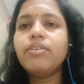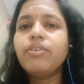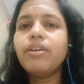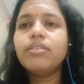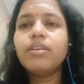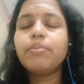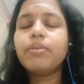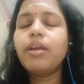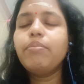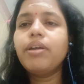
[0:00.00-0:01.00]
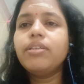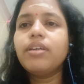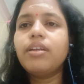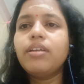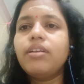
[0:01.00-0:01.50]
you can subscribe my
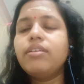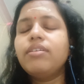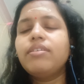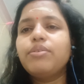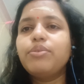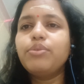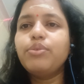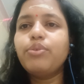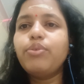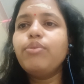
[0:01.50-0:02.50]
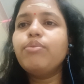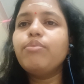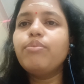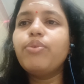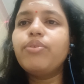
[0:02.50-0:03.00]
channel to know
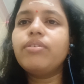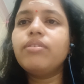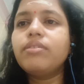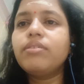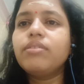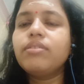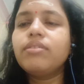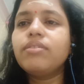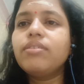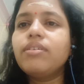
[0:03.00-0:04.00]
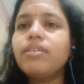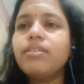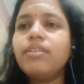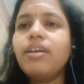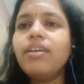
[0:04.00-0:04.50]
more.
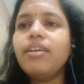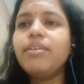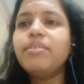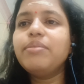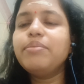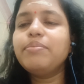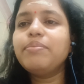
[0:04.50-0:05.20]
Thank you.